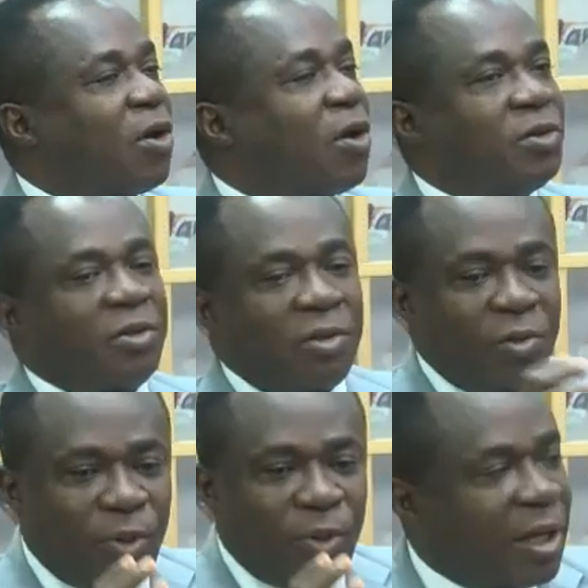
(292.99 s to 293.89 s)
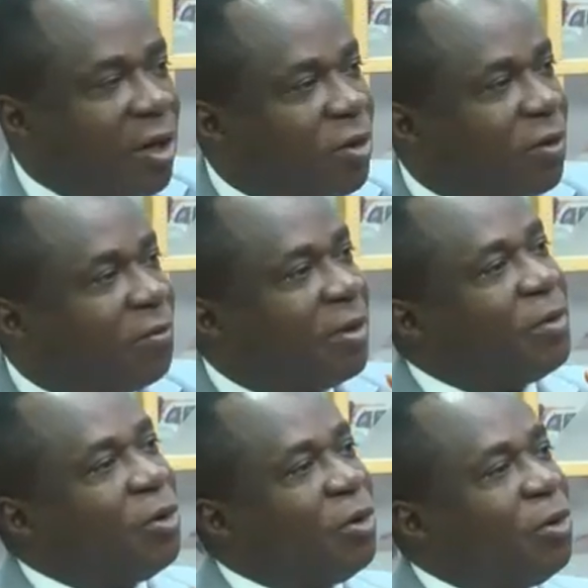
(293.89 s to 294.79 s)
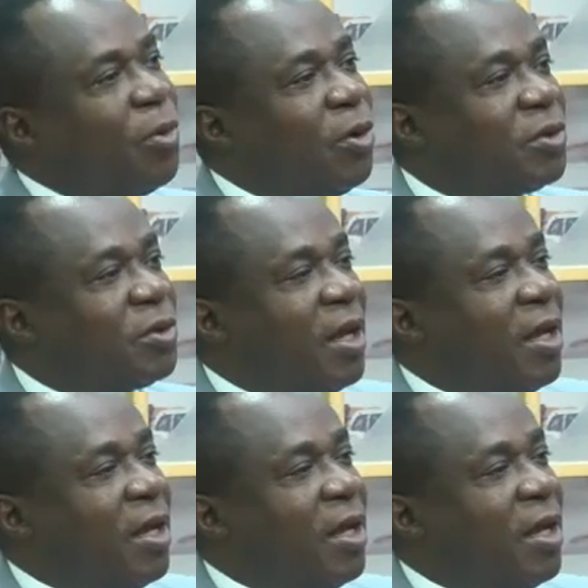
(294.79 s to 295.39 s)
cuts, plug a lot of loopholes